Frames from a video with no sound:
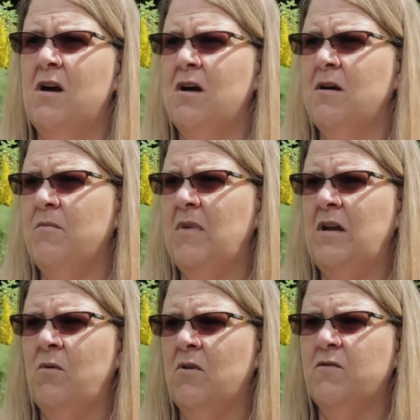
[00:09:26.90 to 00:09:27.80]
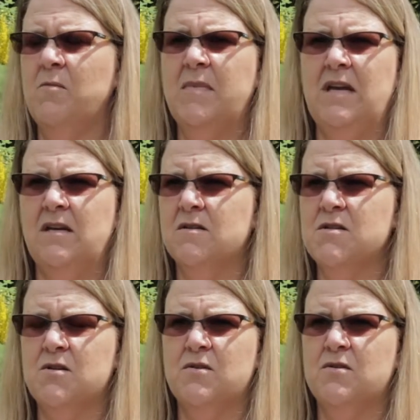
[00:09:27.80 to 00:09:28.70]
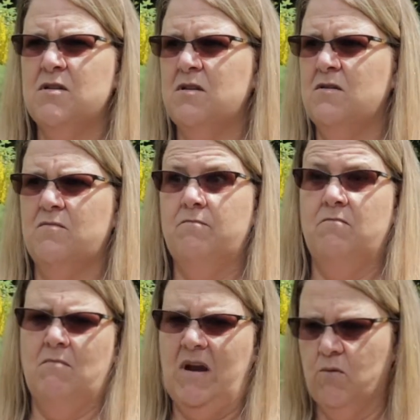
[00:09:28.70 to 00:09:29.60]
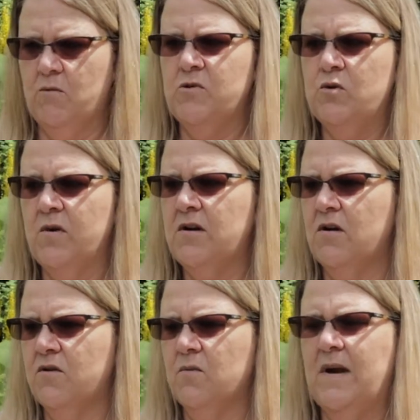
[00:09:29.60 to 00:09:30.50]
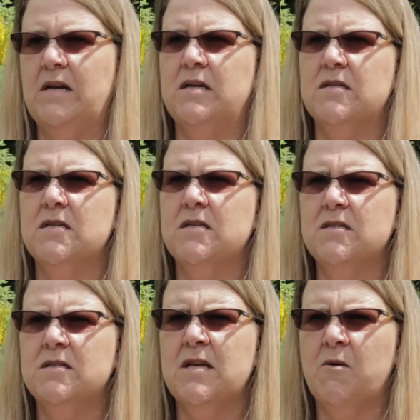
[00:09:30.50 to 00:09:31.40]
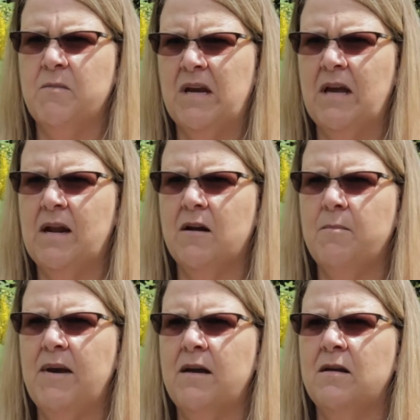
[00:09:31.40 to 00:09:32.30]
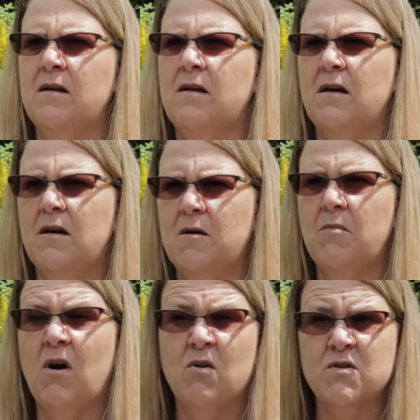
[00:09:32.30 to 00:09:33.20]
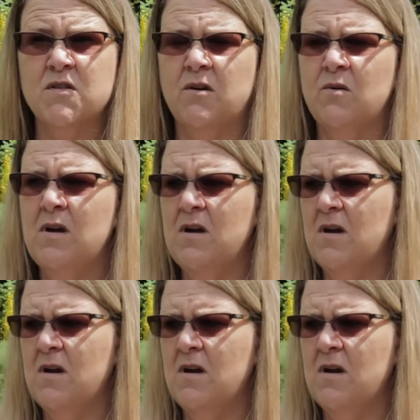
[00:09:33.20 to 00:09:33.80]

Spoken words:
Anywhere from cancer to my rheumatoid arthritis. It's helped me get out of bed also.